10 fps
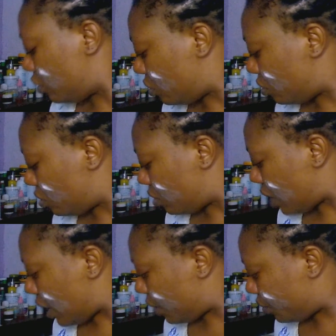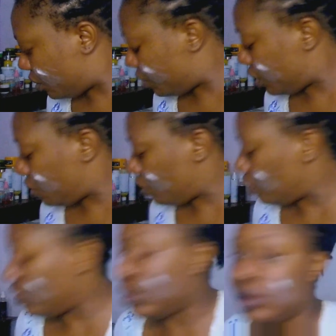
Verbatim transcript: So I will be using